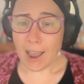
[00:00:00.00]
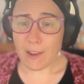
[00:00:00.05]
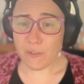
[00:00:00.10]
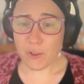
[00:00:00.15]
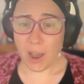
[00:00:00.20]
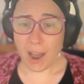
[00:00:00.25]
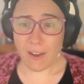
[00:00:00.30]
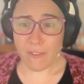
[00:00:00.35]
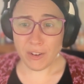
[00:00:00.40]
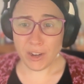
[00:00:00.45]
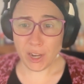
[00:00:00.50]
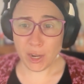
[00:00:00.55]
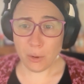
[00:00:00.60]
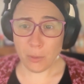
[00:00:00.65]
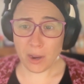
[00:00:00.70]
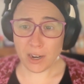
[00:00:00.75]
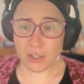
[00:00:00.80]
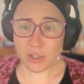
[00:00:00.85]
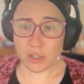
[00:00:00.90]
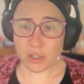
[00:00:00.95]
If you have any
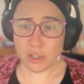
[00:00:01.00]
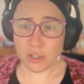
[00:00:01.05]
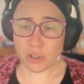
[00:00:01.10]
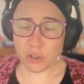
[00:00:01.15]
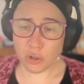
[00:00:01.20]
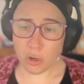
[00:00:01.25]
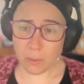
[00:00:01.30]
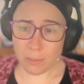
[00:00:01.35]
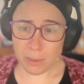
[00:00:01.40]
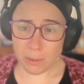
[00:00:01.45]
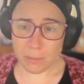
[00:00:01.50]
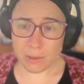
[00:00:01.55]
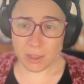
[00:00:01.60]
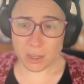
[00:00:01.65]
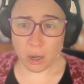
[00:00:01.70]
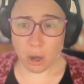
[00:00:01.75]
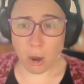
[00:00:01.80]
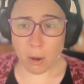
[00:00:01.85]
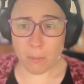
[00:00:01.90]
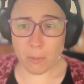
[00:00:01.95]
questions, drop them
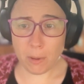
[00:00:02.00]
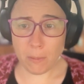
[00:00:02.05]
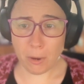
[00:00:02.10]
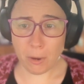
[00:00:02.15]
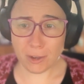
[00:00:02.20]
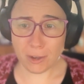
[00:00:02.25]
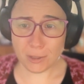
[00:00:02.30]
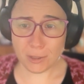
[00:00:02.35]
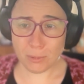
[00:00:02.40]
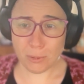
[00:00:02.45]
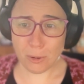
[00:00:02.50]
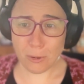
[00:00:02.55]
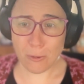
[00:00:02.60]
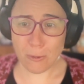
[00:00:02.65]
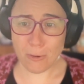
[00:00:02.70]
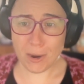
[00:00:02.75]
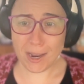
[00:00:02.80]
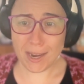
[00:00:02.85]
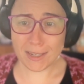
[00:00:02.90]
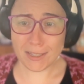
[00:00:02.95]
in the comment box. We're
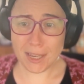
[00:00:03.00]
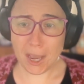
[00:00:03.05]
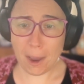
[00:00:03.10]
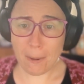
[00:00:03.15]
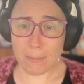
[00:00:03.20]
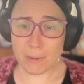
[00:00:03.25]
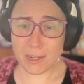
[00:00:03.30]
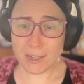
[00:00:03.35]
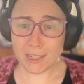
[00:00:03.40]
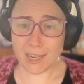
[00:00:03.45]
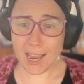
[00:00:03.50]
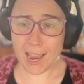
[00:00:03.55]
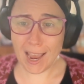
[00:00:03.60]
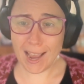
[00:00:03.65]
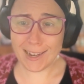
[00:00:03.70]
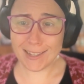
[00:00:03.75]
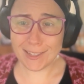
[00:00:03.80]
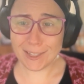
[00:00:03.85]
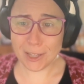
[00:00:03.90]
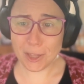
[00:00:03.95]
always happy to
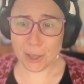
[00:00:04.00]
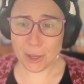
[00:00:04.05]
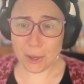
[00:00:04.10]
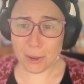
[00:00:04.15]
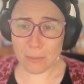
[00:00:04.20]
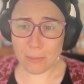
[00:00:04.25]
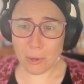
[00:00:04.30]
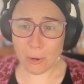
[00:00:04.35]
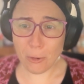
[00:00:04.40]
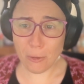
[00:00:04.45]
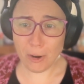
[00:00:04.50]
answer them.